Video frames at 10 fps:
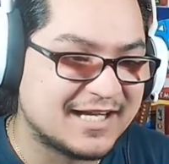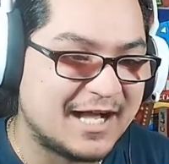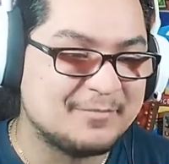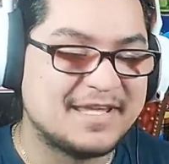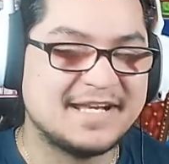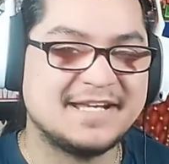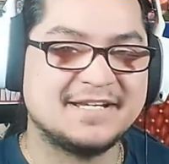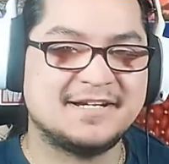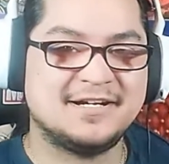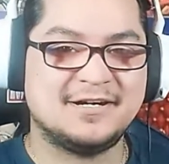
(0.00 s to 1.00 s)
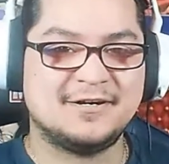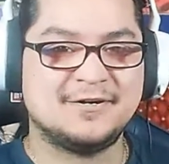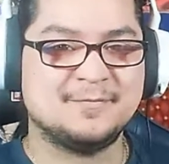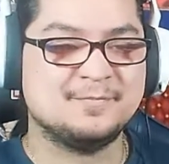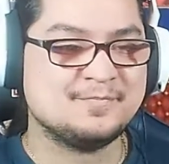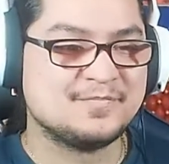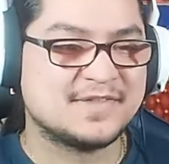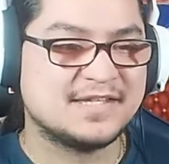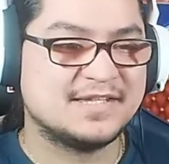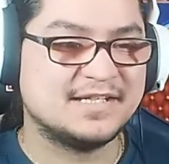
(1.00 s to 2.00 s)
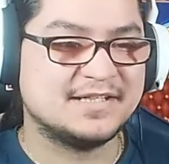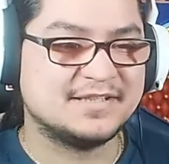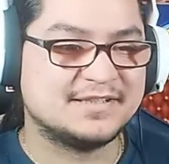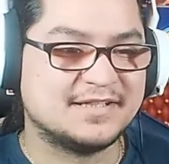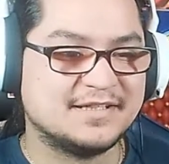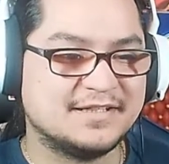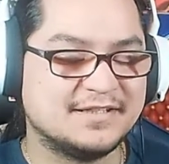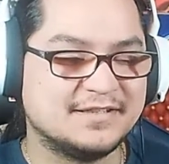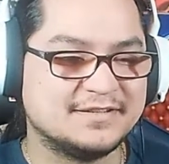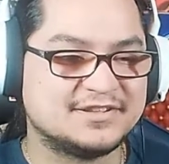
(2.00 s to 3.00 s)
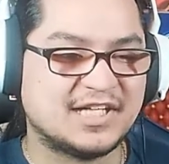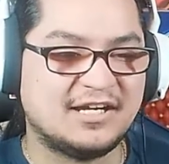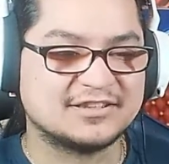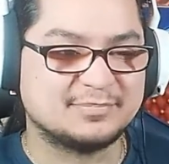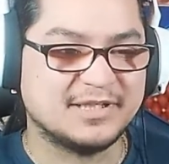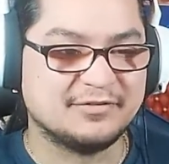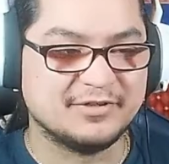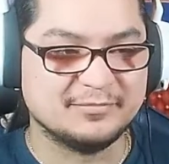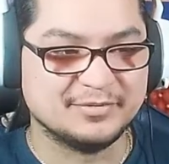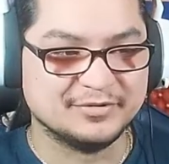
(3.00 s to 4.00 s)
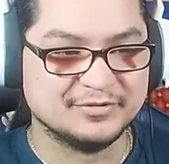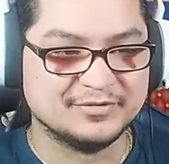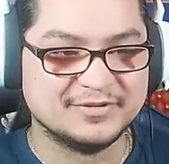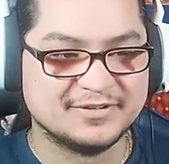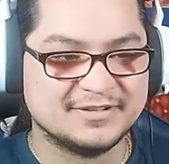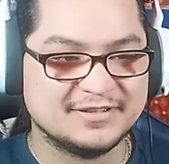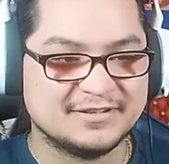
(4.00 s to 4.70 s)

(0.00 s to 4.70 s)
I'm getting um the the Child's Play reboot Turn